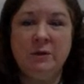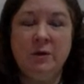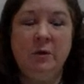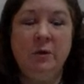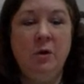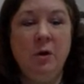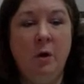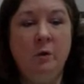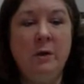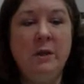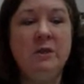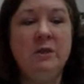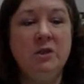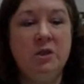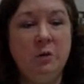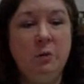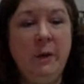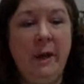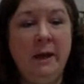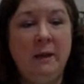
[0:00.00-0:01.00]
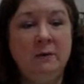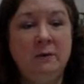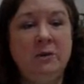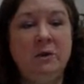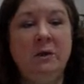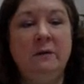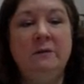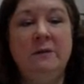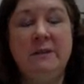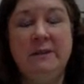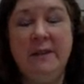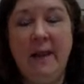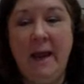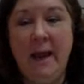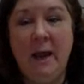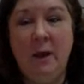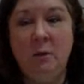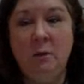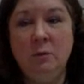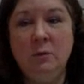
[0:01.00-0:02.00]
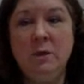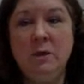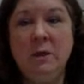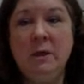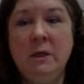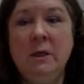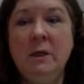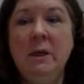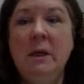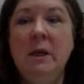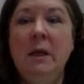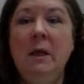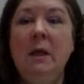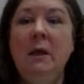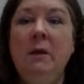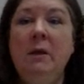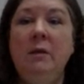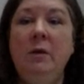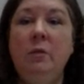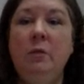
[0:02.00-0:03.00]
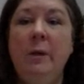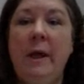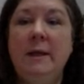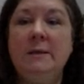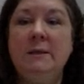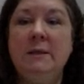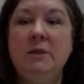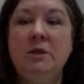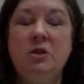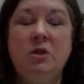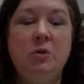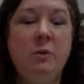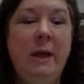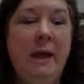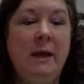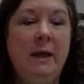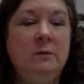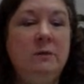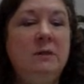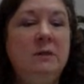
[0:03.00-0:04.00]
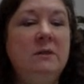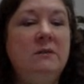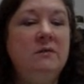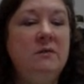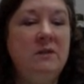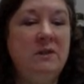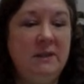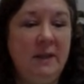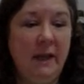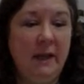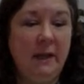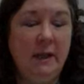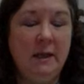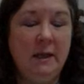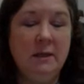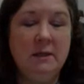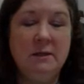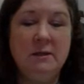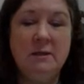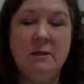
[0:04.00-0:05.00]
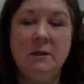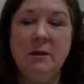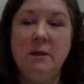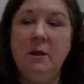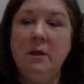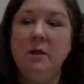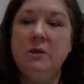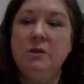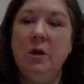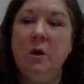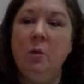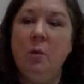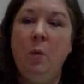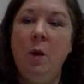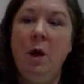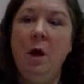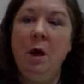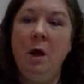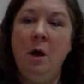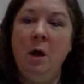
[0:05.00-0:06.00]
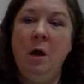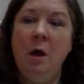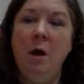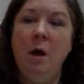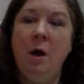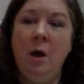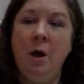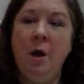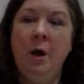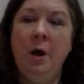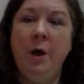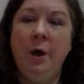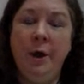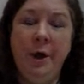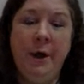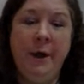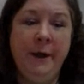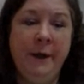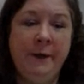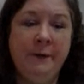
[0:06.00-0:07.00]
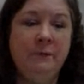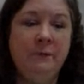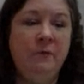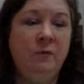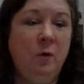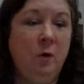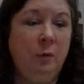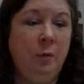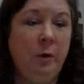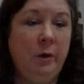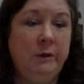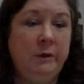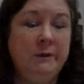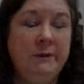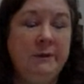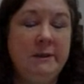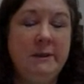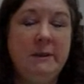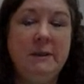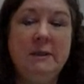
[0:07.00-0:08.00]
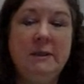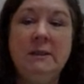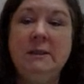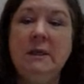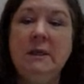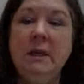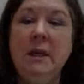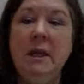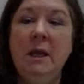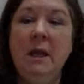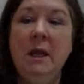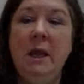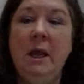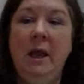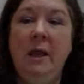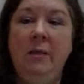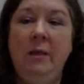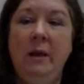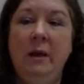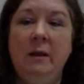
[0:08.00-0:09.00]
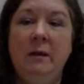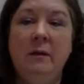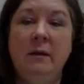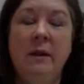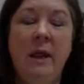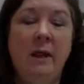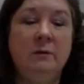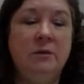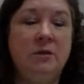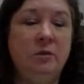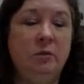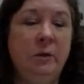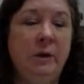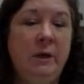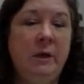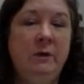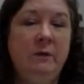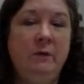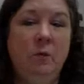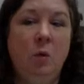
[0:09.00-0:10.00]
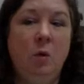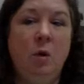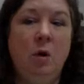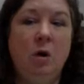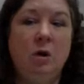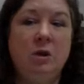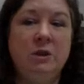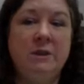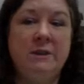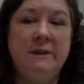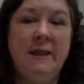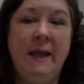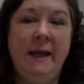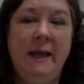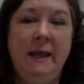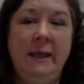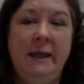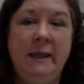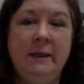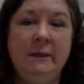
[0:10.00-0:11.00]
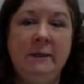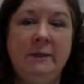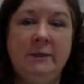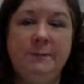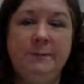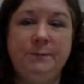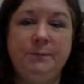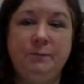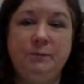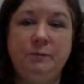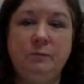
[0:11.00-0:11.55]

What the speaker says: So the note is 2 counts of sound. The rest is 2 counts of silence. So 1, 4 pulses, and then counts 3 and 4 are silent.